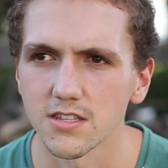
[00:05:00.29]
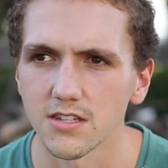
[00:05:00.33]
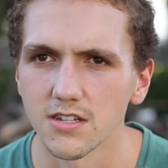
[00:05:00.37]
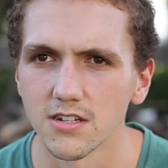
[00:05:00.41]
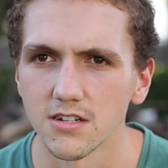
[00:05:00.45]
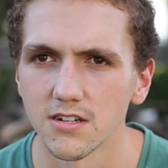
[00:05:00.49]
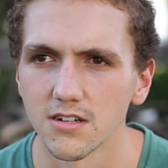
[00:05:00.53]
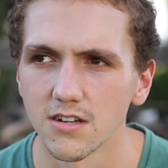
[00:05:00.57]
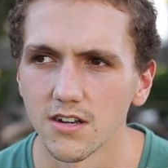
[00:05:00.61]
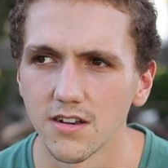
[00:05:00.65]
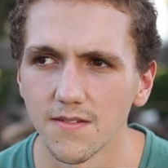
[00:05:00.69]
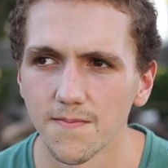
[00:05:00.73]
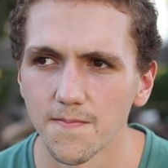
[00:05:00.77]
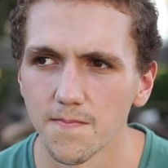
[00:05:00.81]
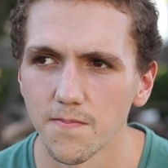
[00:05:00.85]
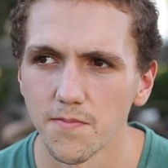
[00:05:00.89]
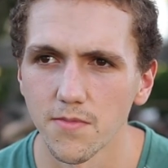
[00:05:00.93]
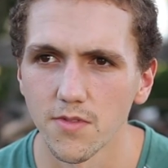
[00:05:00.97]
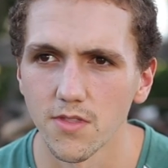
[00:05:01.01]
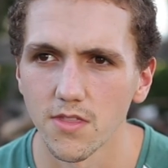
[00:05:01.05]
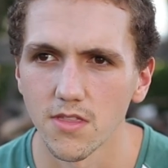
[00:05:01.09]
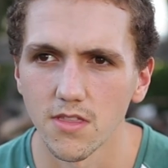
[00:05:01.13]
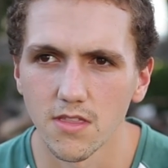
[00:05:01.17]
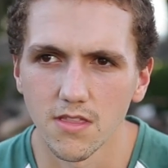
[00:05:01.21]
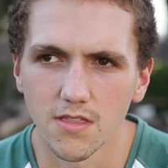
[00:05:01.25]
And
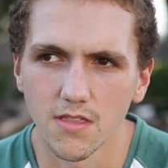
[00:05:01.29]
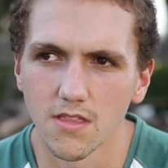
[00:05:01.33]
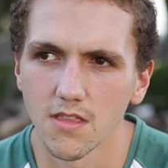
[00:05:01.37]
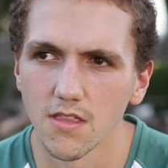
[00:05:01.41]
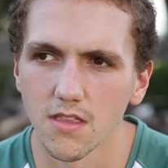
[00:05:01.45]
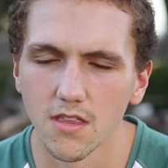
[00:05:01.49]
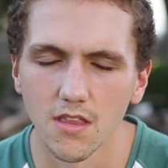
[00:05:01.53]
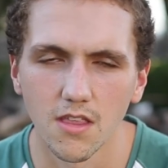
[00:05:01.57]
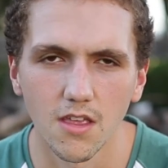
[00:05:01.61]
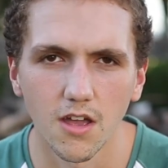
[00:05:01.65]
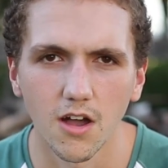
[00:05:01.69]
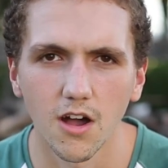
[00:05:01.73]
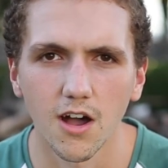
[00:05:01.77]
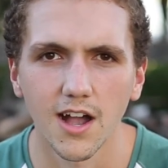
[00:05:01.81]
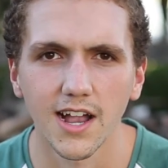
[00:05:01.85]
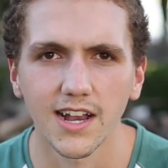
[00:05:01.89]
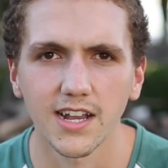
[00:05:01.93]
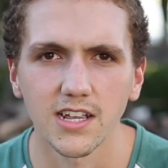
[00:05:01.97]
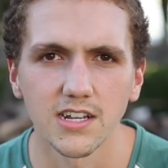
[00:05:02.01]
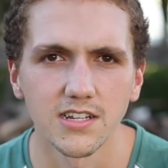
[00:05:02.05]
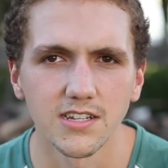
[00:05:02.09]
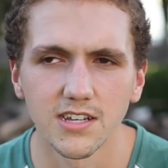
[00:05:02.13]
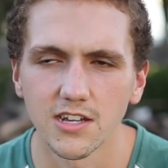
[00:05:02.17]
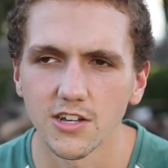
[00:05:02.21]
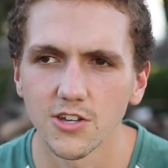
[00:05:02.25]
I
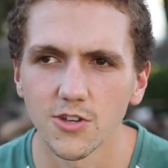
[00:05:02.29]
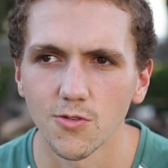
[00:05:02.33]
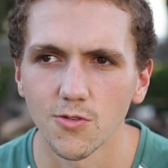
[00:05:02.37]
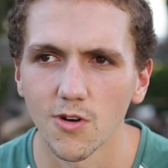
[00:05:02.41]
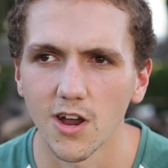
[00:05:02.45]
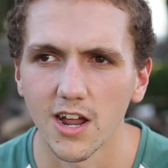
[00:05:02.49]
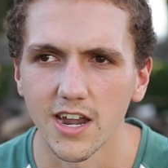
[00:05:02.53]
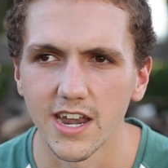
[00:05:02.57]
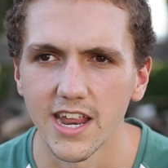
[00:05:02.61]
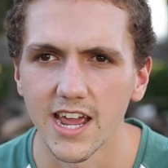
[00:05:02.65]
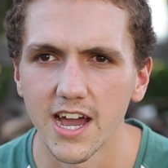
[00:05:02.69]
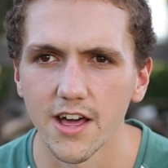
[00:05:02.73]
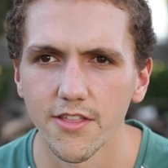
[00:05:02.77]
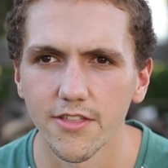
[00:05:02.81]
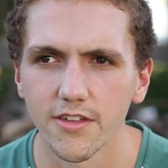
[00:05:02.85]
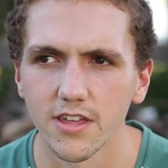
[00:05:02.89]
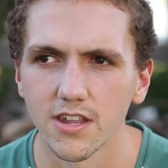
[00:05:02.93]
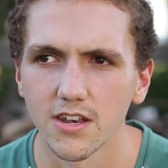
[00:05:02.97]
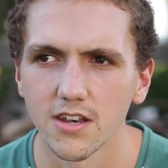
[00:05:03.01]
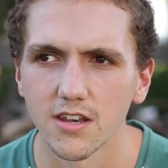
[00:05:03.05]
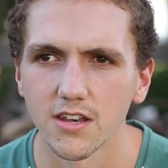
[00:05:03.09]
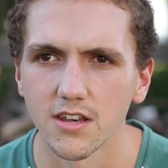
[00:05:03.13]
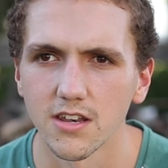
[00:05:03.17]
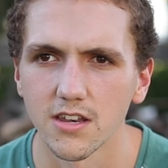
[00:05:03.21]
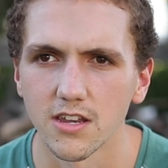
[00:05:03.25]
can tell right now that,
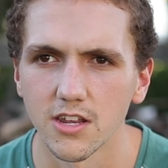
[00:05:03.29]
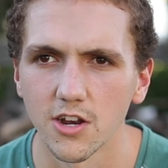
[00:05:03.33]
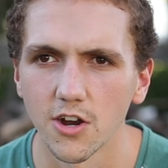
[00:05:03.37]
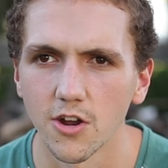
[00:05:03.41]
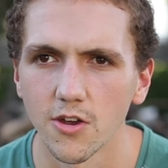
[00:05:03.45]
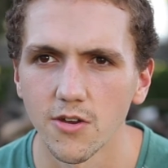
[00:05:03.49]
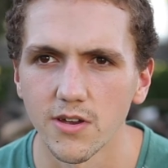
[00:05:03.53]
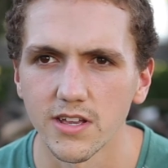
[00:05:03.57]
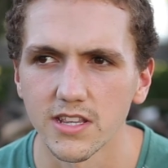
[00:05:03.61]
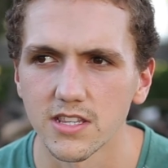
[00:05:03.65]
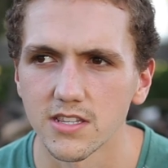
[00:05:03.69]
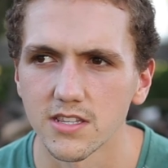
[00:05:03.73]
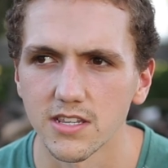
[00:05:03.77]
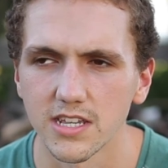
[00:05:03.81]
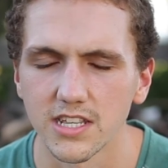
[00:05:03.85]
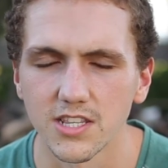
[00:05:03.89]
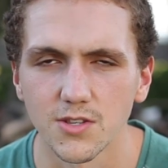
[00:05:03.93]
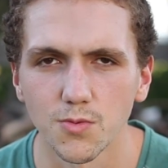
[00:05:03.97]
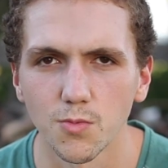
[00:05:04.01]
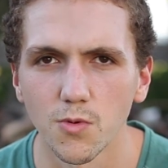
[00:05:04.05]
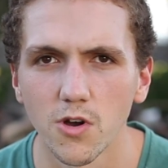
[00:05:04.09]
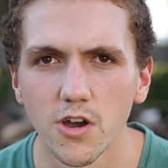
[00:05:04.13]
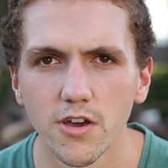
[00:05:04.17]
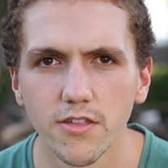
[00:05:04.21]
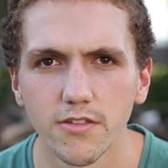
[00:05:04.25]
you know,
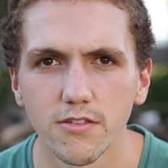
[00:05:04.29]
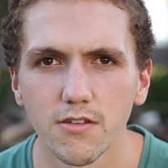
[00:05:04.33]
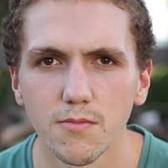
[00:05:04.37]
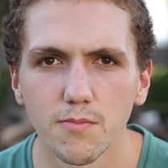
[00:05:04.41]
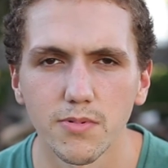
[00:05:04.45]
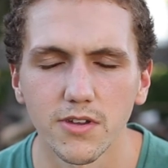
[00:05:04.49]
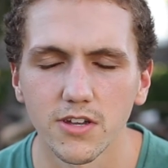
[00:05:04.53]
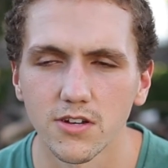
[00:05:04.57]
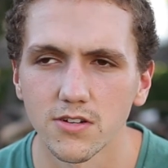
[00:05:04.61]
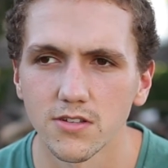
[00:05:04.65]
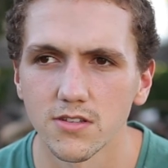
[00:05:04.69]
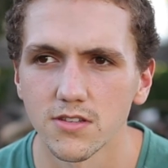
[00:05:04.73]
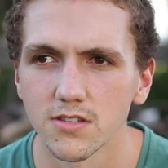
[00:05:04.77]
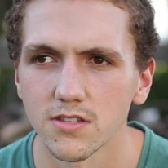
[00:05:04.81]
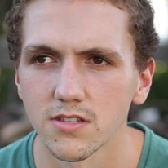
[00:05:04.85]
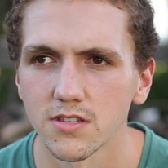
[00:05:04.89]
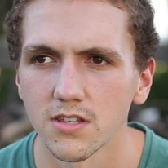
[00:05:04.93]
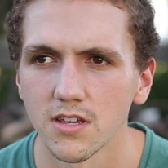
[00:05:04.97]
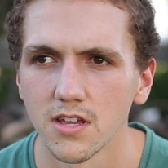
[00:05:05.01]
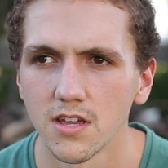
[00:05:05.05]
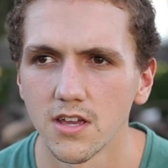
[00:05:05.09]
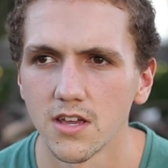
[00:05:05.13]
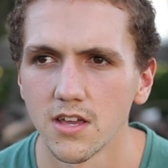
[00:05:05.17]
it's worth it, because